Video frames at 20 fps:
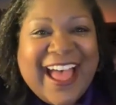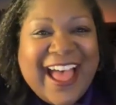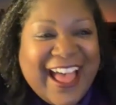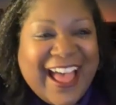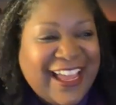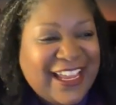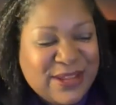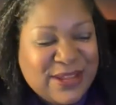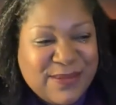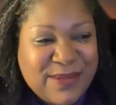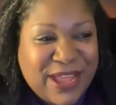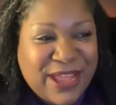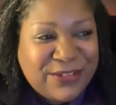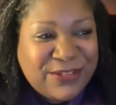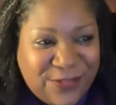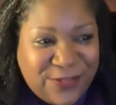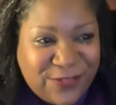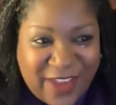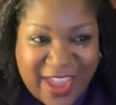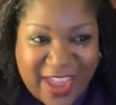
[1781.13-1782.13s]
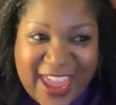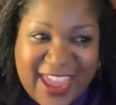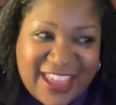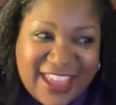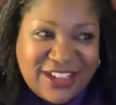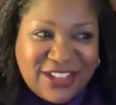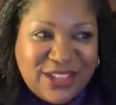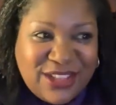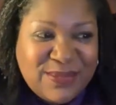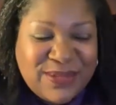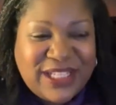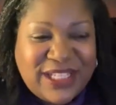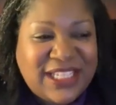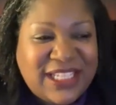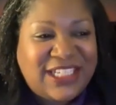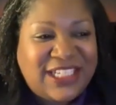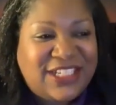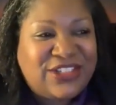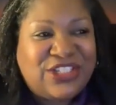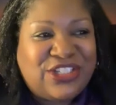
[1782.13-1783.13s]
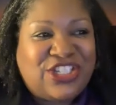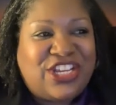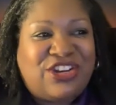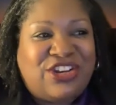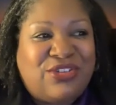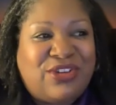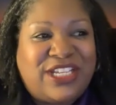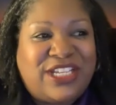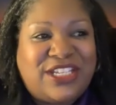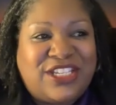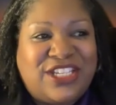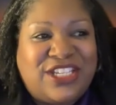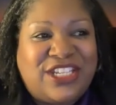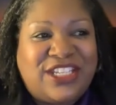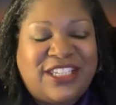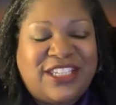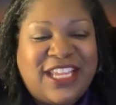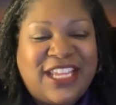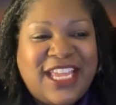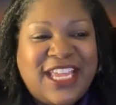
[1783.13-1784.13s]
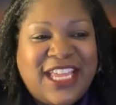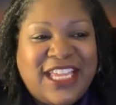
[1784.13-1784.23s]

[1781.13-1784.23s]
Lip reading: I am a fan of the millennial generation.